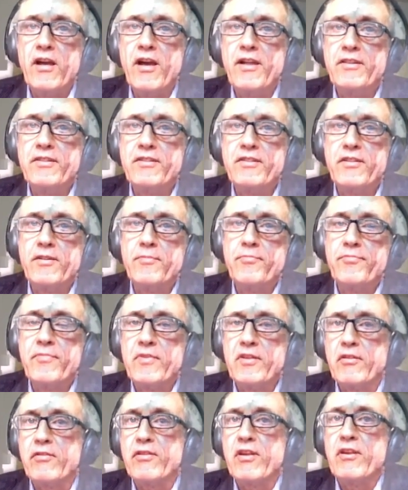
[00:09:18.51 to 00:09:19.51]
And
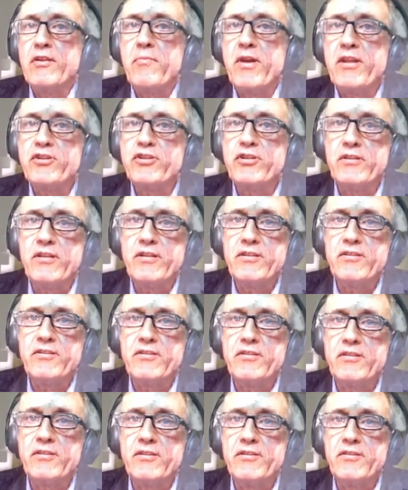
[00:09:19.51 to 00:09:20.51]
you can imagine that
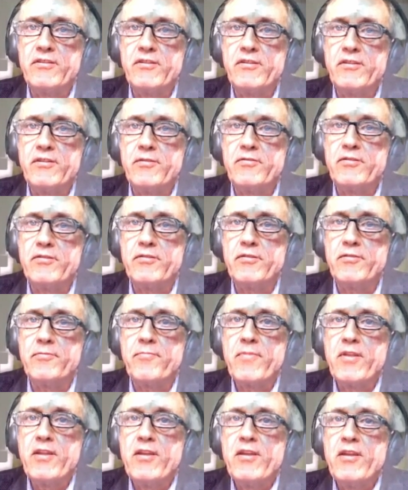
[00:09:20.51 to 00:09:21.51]

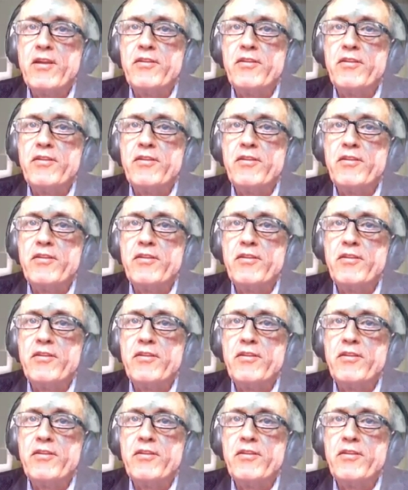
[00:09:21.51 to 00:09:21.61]
the